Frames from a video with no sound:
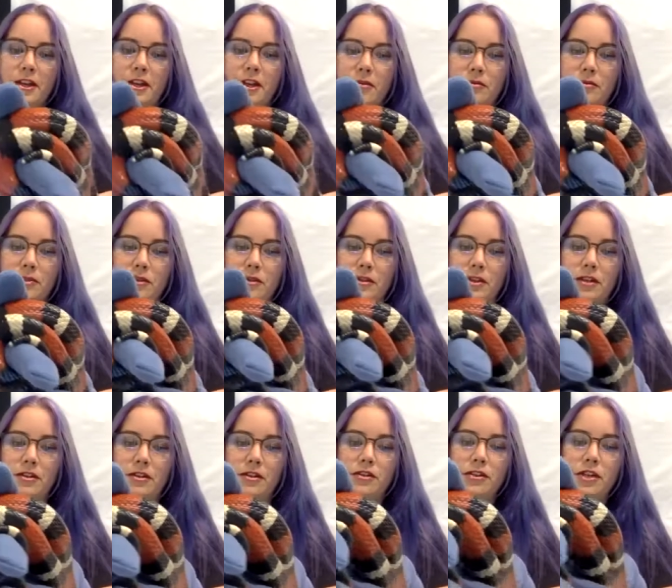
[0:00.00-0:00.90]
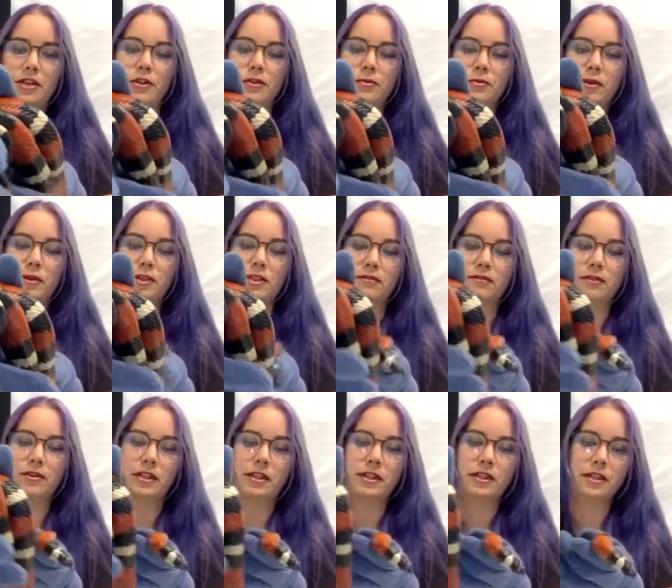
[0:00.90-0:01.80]
Um, so they, their tongues work
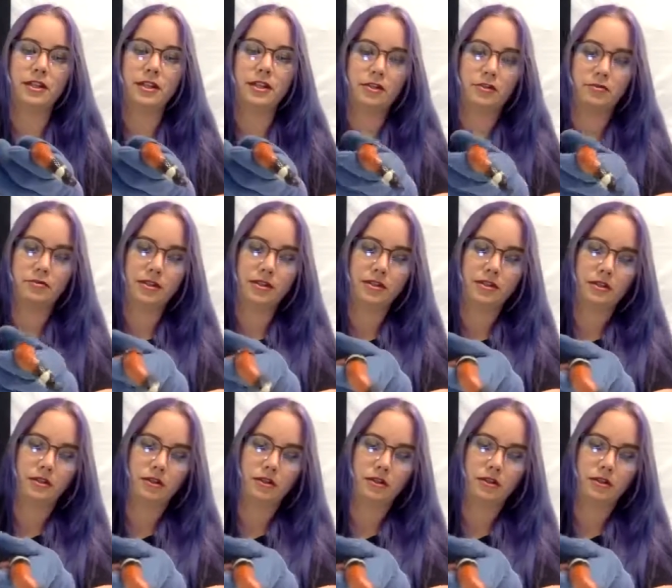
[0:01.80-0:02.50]
differently than humans.